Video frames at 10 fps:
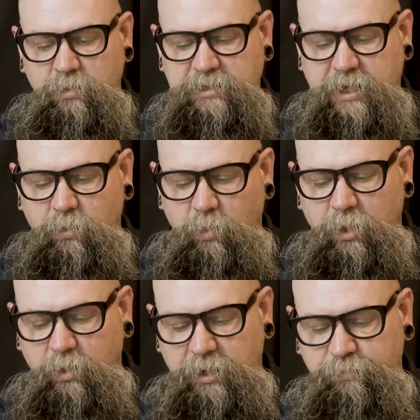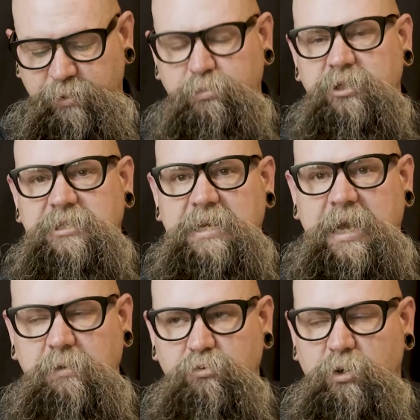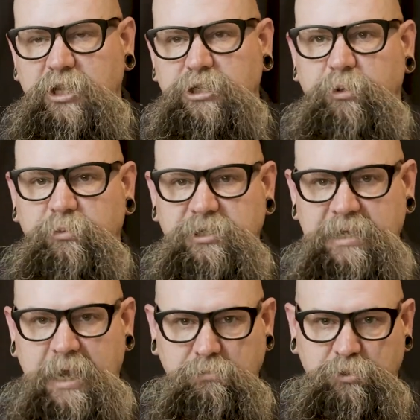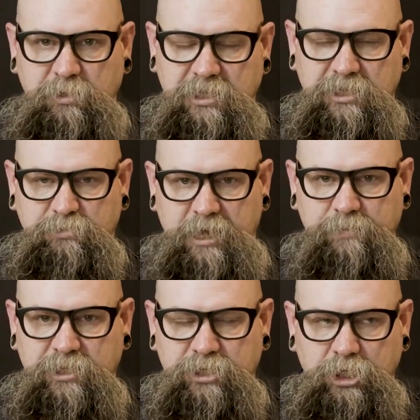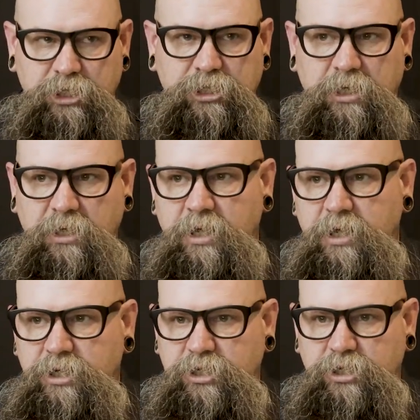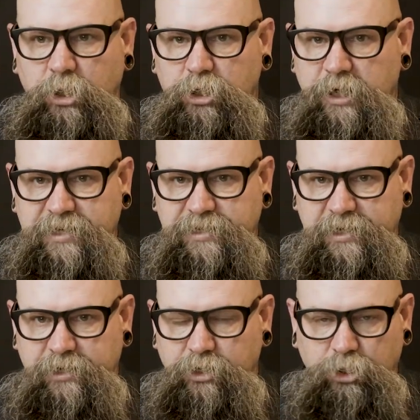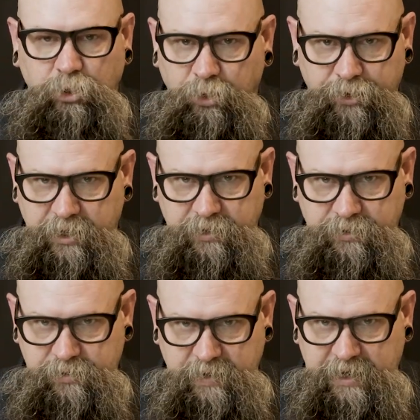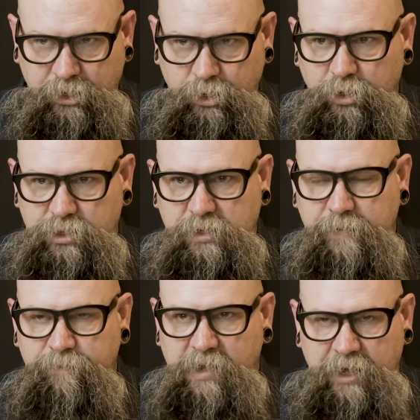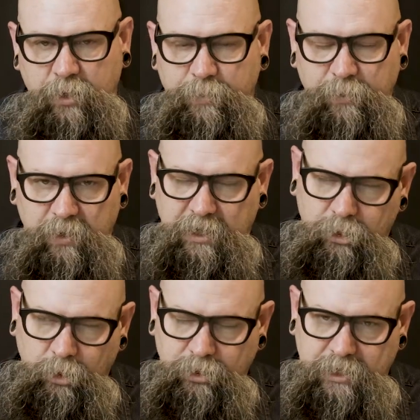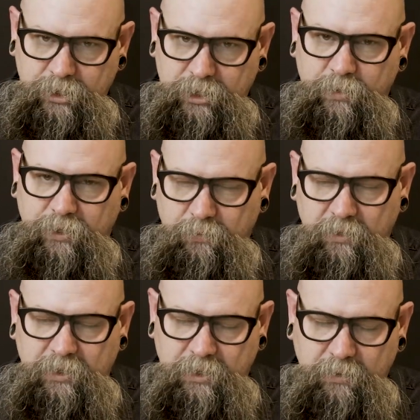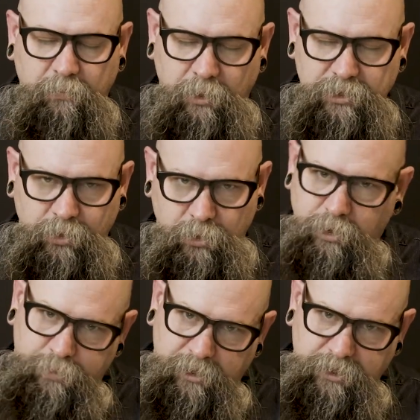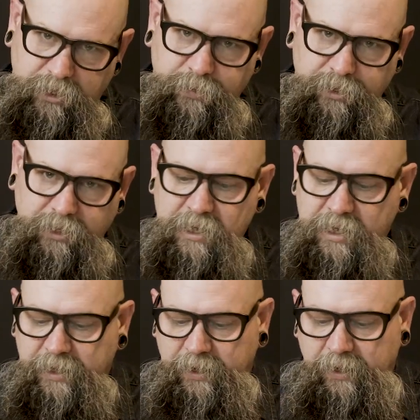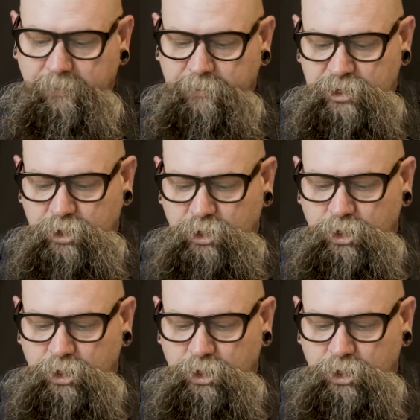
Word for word: was like, I wonder what people's names, what do these people's names mean? Sometimes it's good to just go crazy and Google things, right? Google's, I know people are like, Google's not trustworthy. Most of Google's pretty trustworthy. And so you